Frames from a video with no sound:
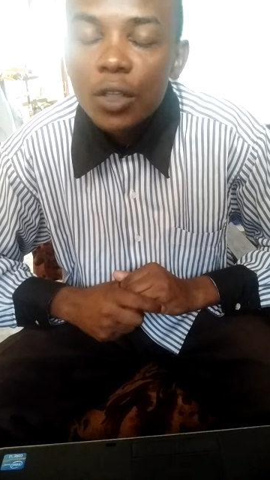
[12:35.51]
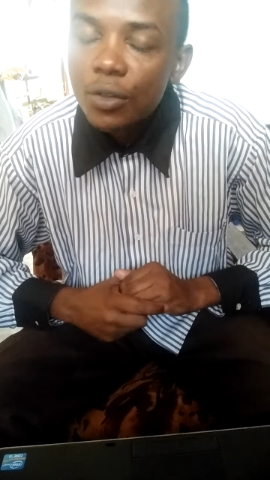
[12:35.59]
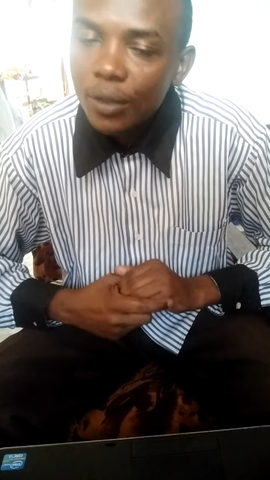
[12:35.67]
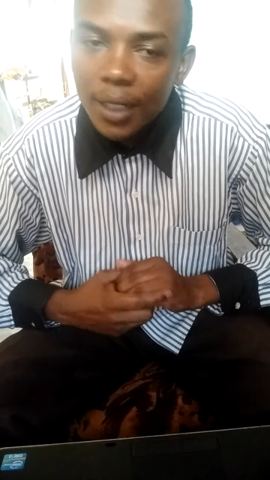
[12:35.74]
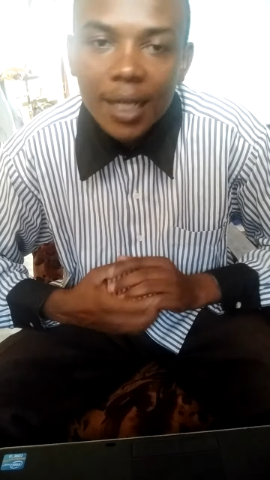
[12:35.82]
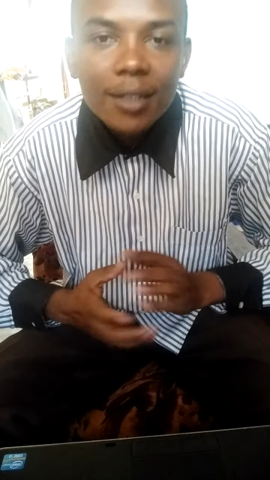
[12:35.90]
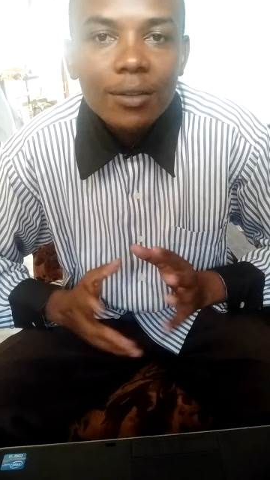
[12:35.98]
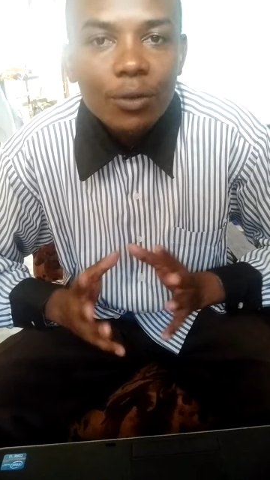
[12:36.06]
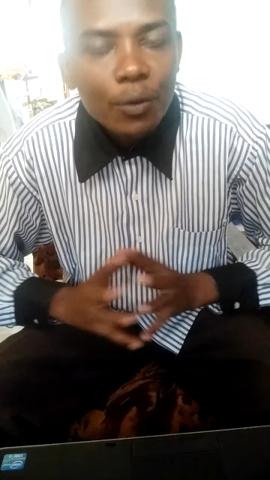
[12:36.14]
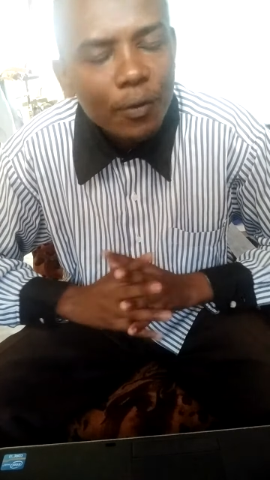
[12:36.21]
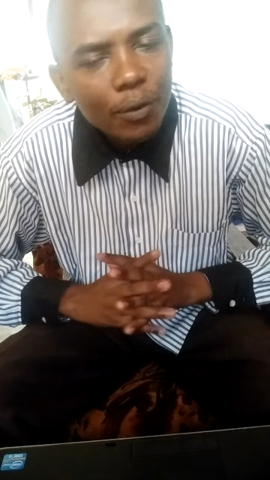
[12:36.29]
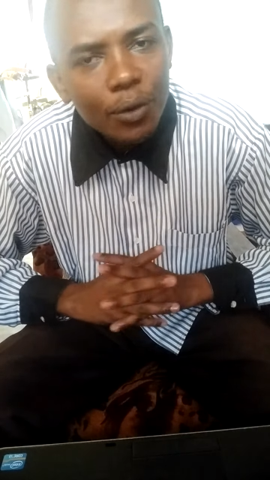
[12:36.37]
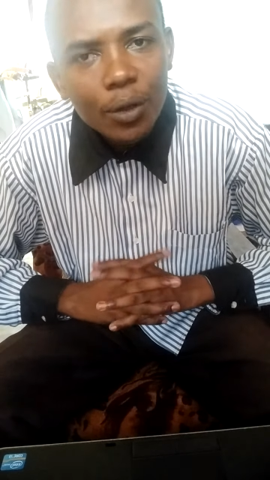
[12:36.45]
So let's
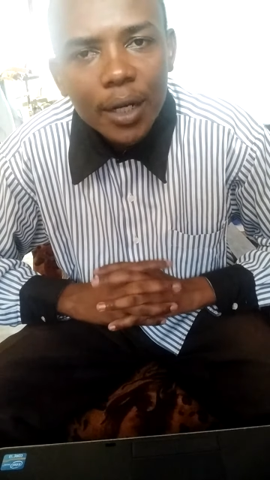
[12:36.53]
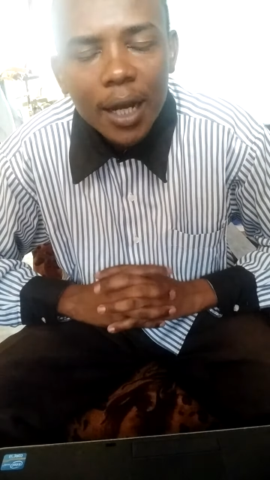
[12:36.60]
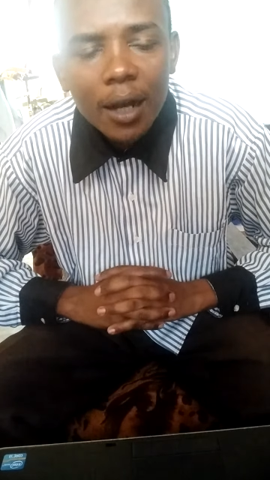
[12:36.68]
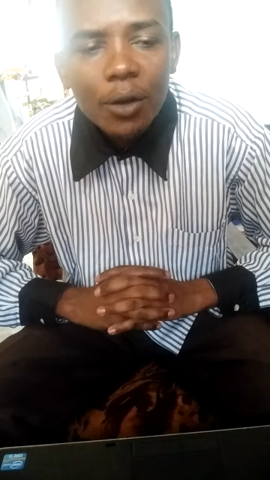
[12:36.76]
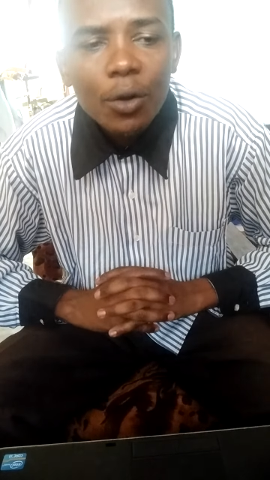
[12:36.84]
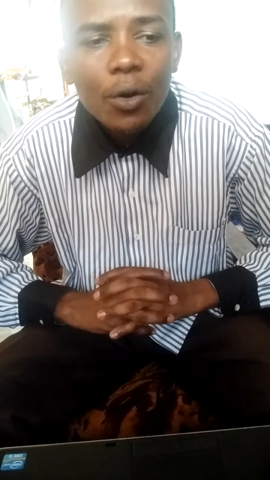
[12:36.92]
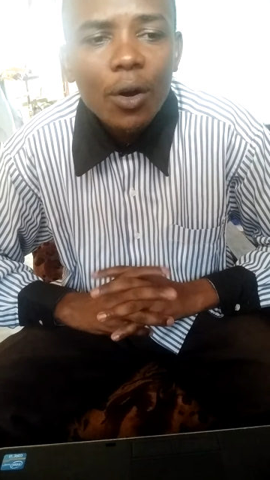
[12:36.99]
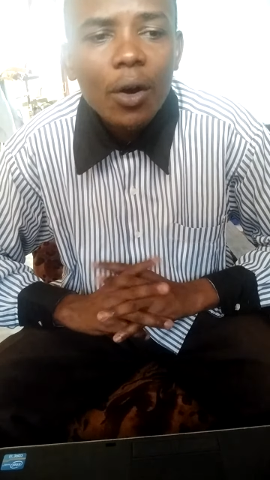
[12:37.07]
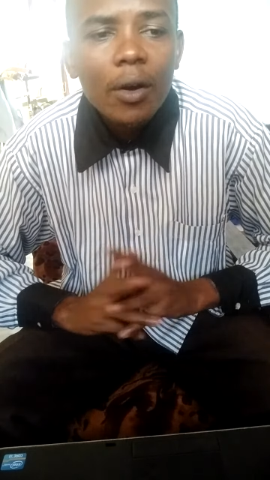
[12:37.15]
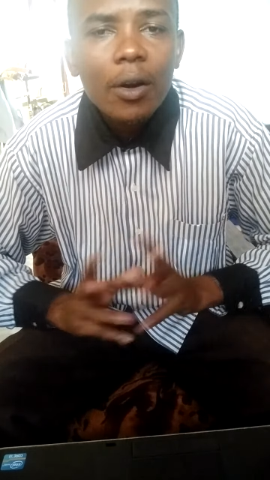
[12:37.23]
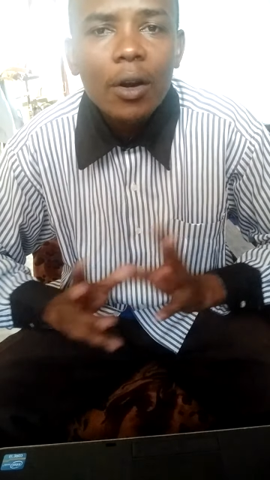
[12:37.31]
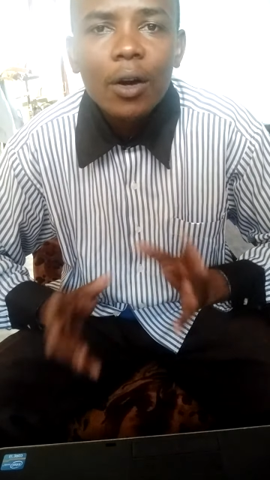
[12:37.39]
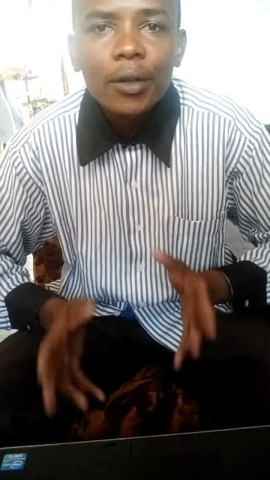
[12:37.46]
go
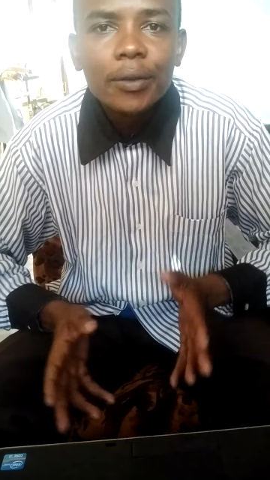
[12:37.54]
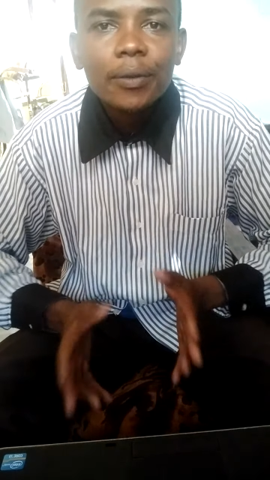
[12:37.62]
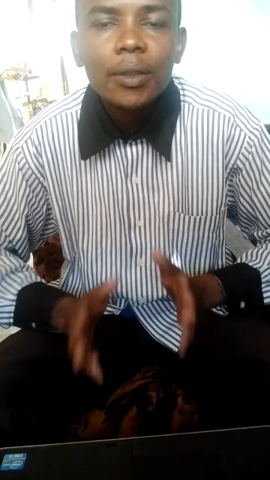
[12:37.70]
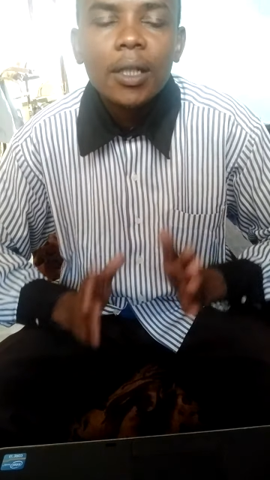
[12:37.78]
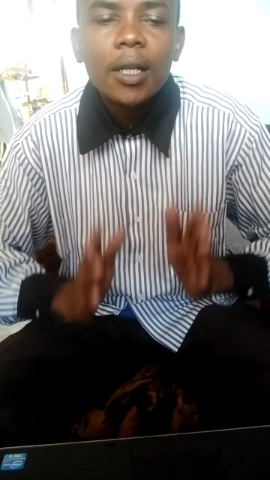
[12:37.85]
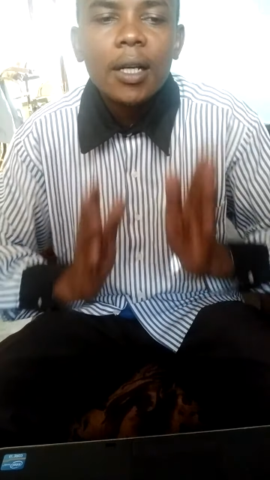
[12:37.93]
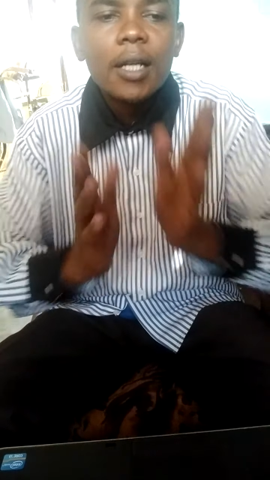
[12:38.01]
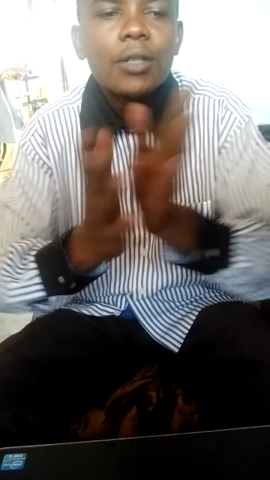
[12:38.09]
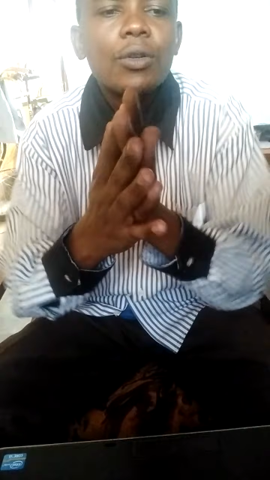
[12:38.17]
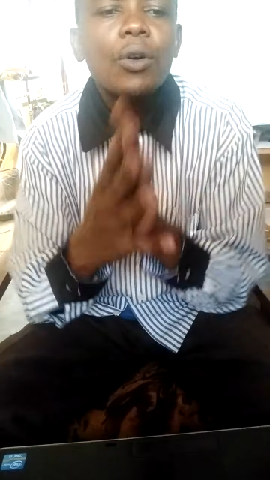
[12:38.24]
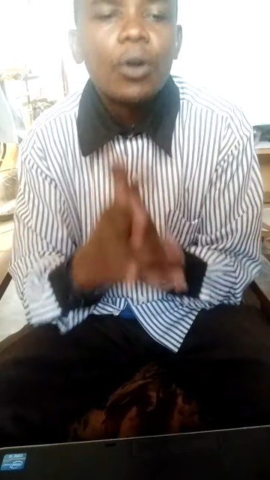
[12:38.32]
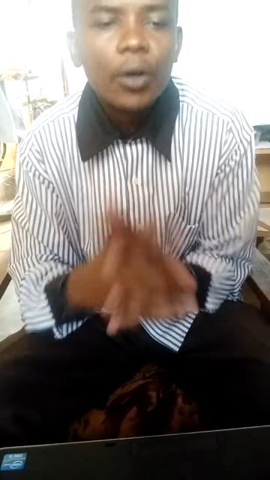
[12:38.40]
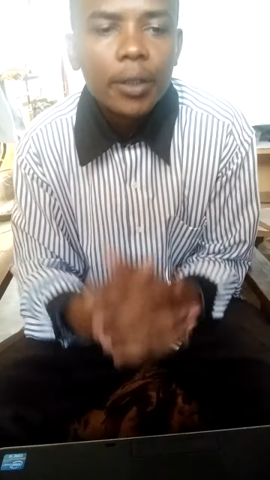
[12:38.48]
on. Let's
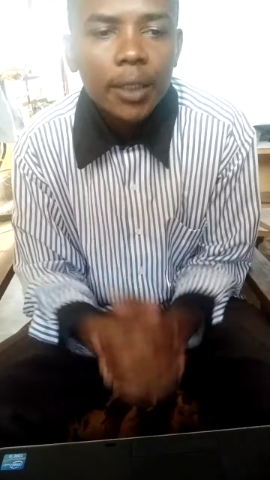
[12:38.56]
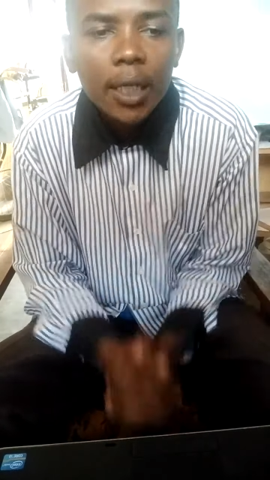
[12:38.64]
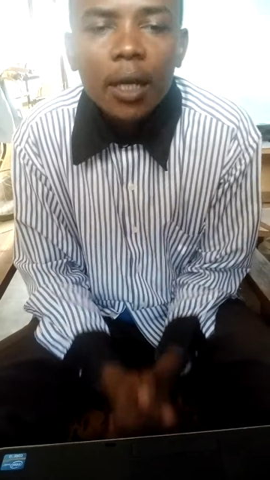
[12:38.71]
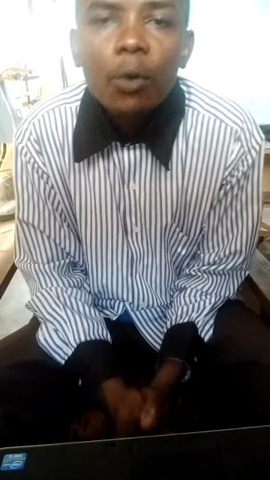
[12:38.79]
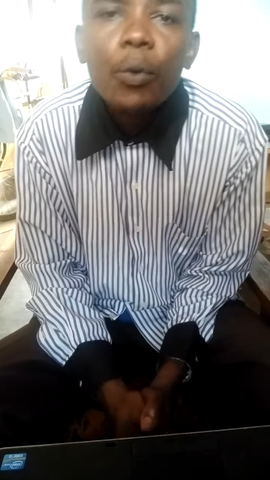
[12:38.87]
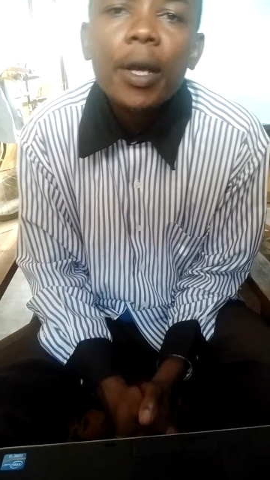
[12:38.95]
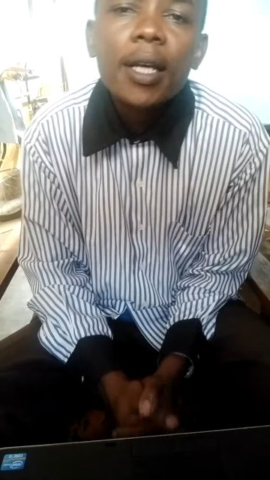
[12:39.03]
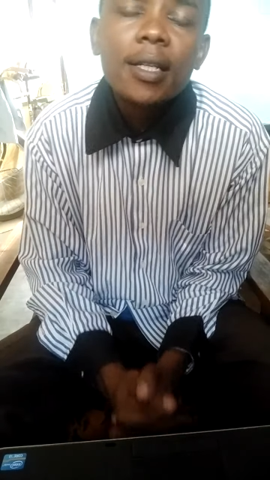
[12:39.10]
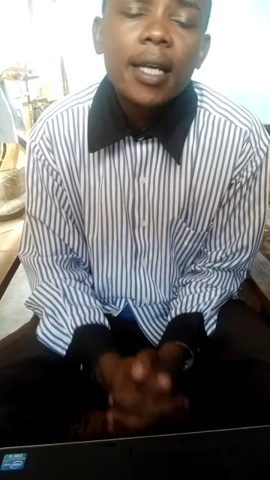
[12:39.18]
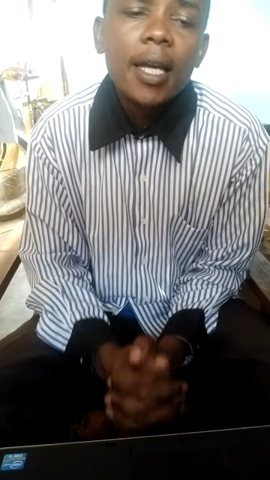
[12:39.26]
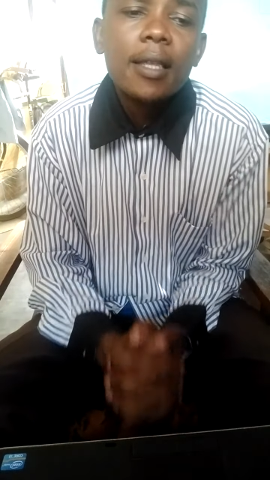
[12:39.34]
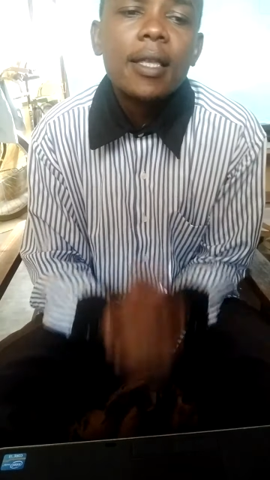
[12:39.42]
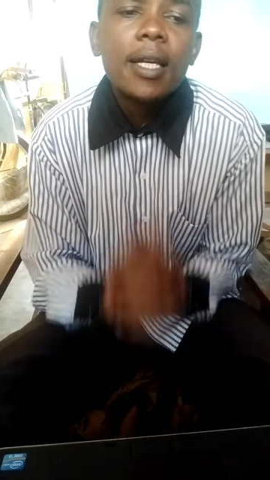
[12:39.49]
go on. We are
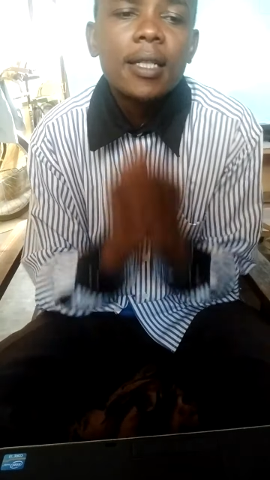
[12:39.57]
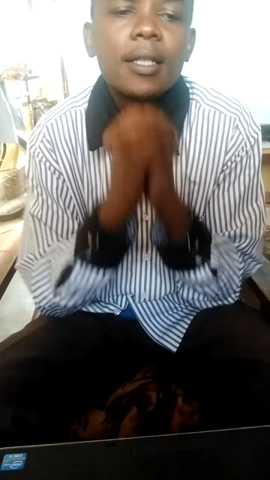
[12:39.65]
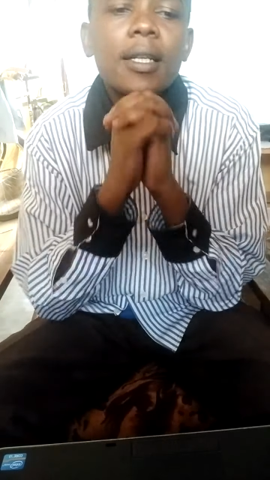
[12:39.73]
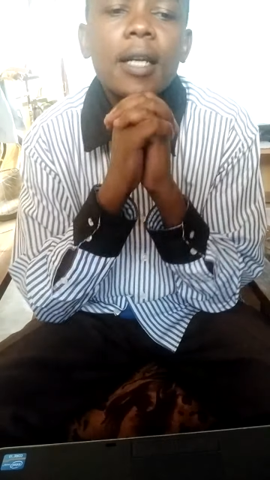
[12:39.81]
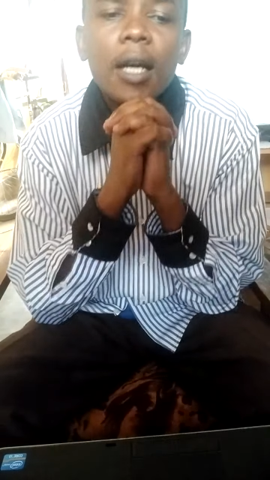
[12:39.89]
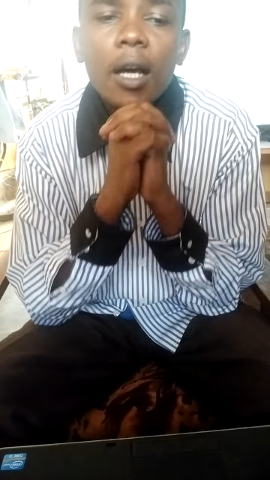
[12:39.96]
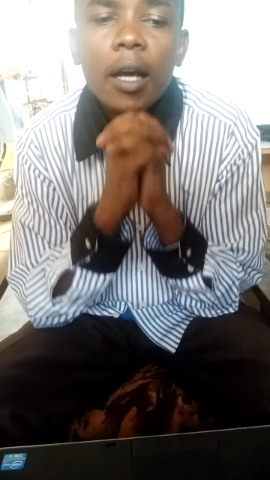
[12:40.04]
saying that